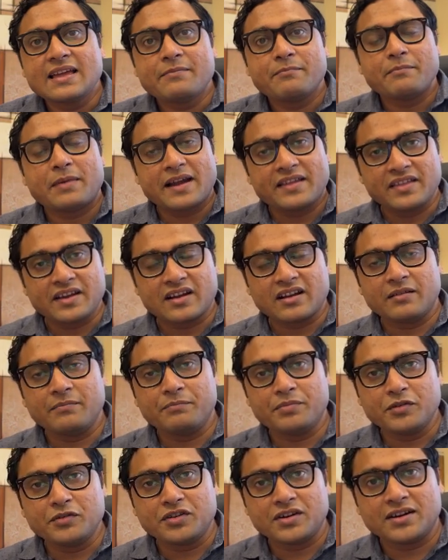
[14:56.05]
by the
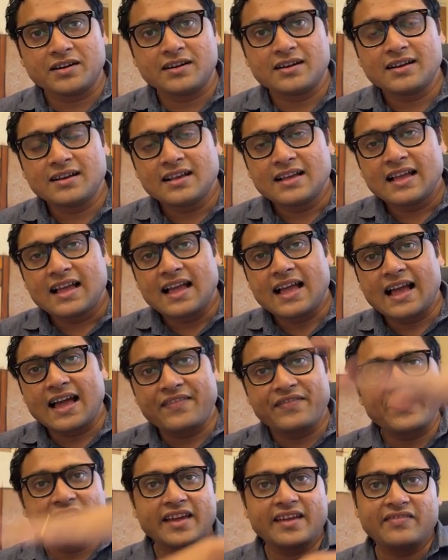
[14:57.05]
computer
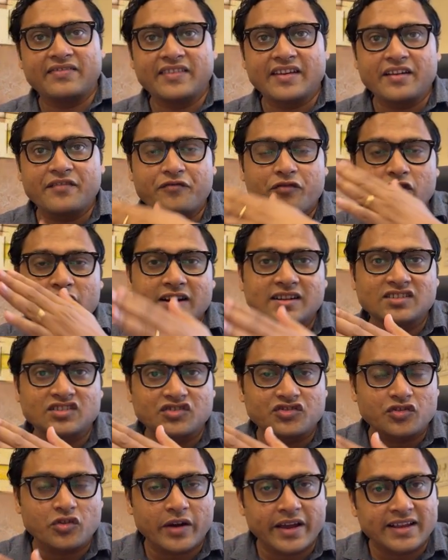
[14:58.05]
and then therefore it's
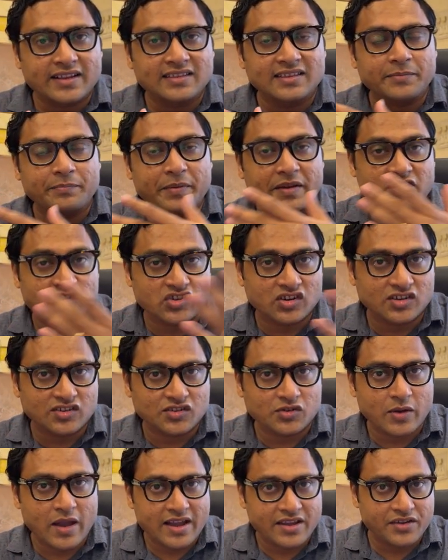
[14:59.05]
drawing the picture
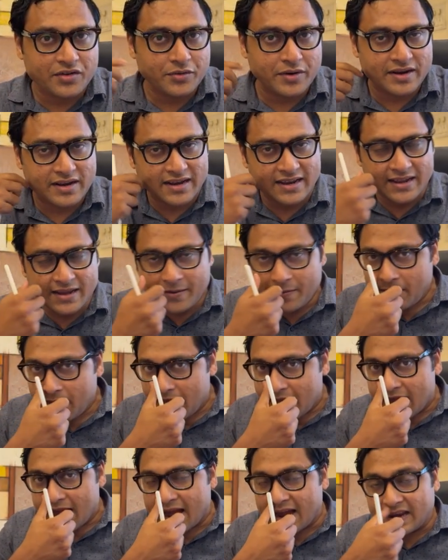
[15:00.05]
so accurately
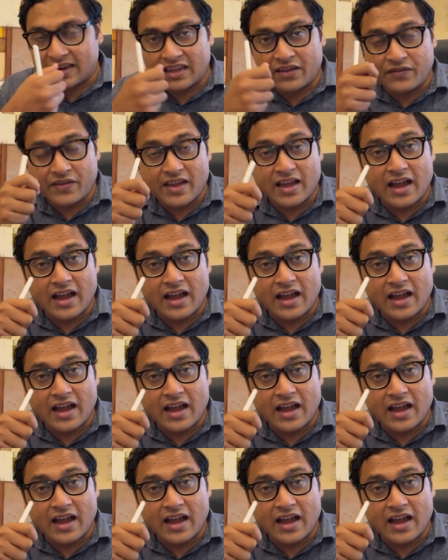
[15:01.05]
and giving